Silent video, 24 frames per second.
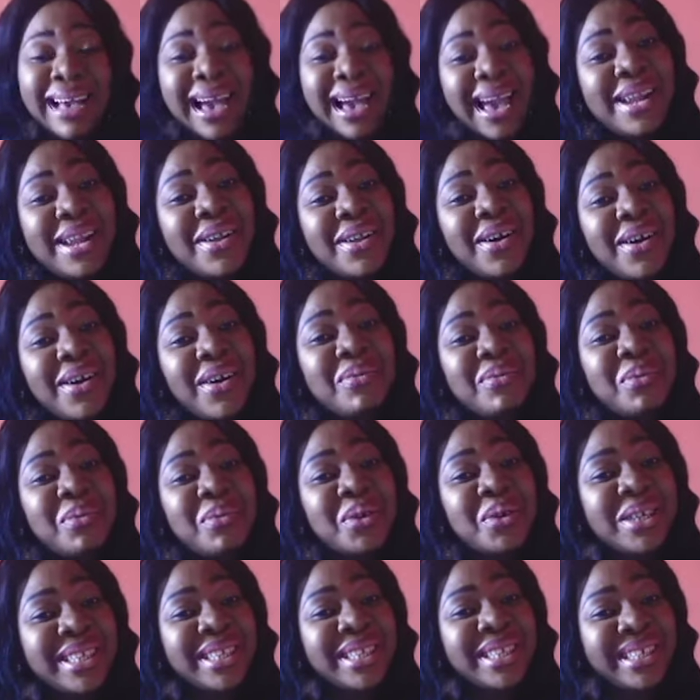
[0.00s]
I love
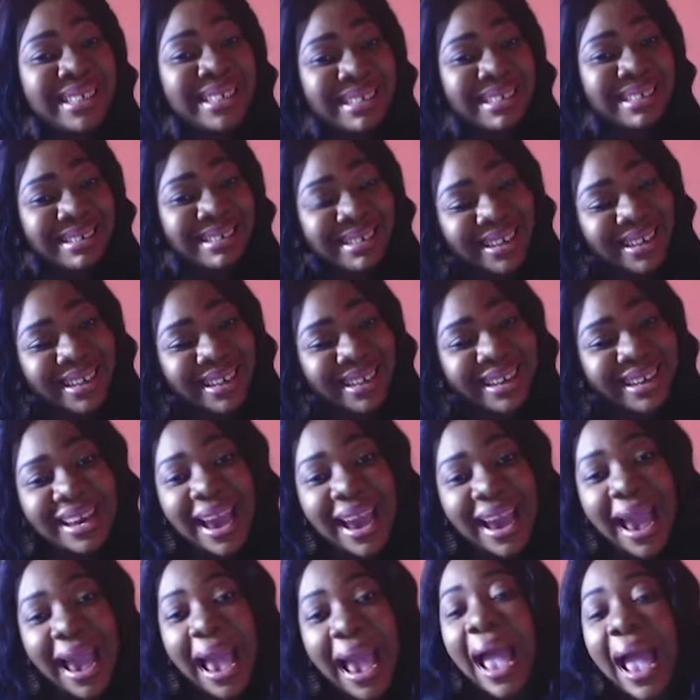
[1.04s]
money.
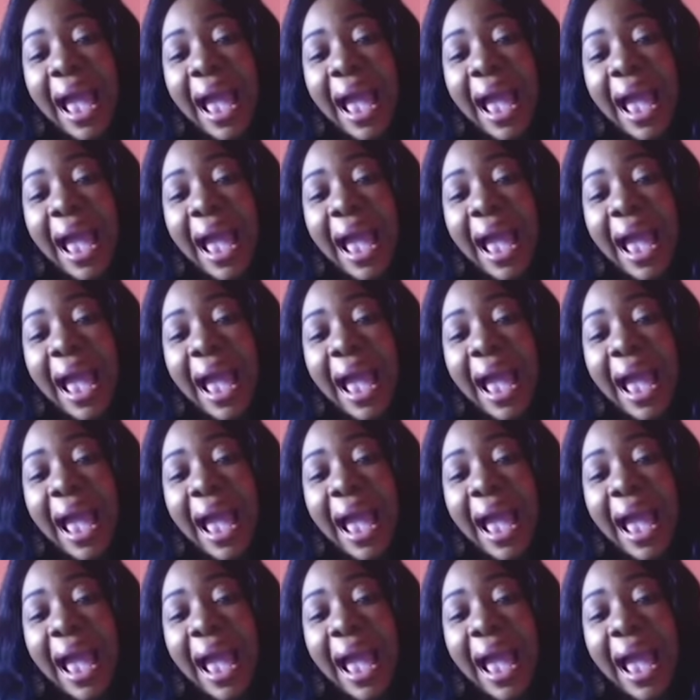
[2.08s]
Yeah.